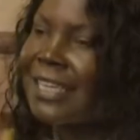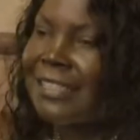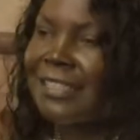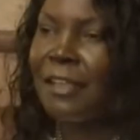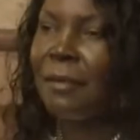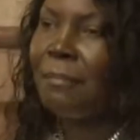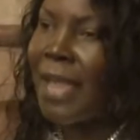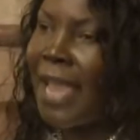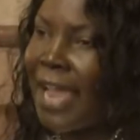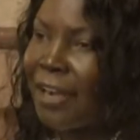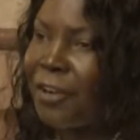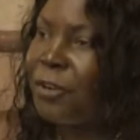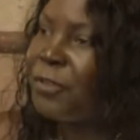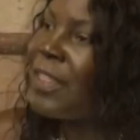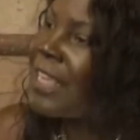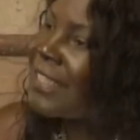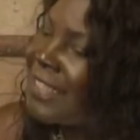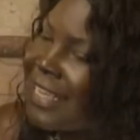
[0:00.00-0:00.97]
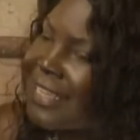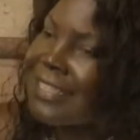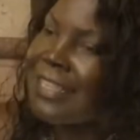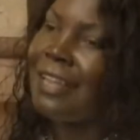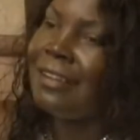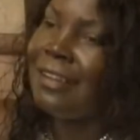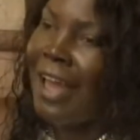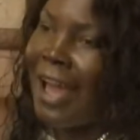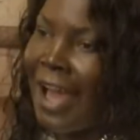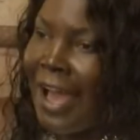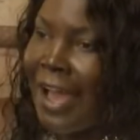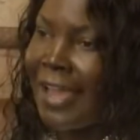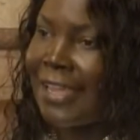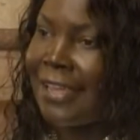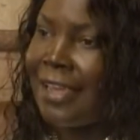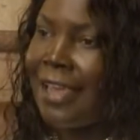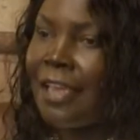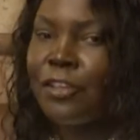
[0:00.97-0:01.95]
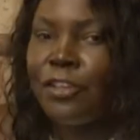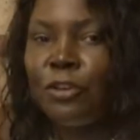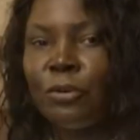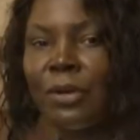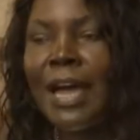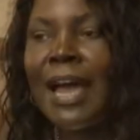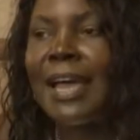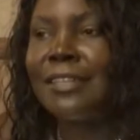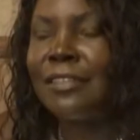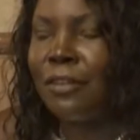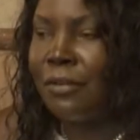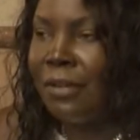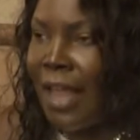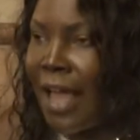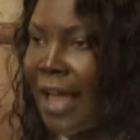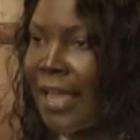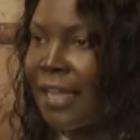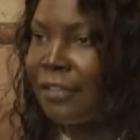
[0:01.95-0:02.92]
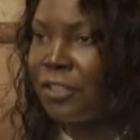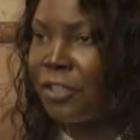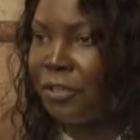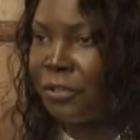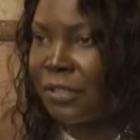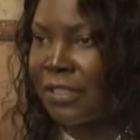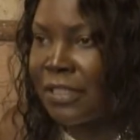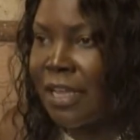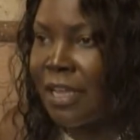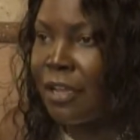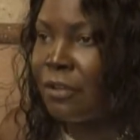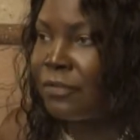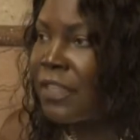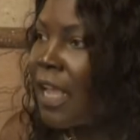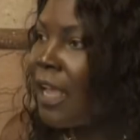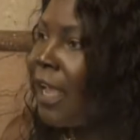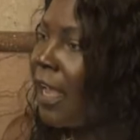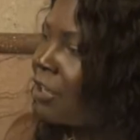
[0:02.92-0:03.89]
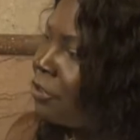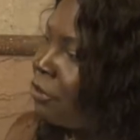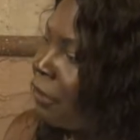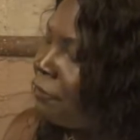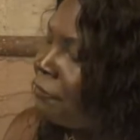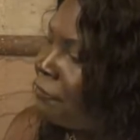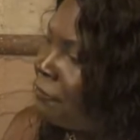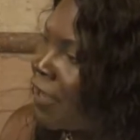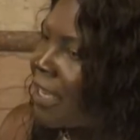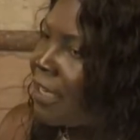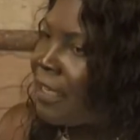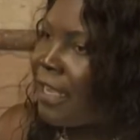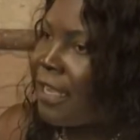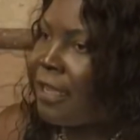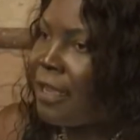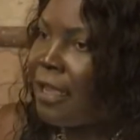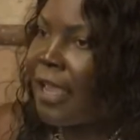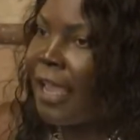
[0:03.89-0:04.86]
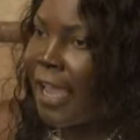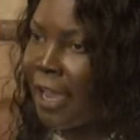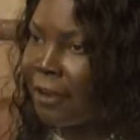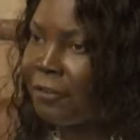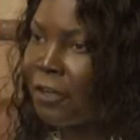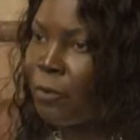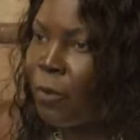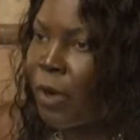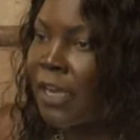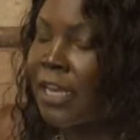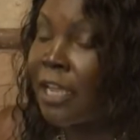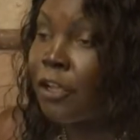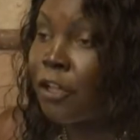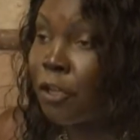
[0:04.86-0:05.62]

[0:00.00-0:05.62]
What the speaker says: It doesn't matter, this is a lie. You guys are lying to yourselves, and you're offending everyone, including God.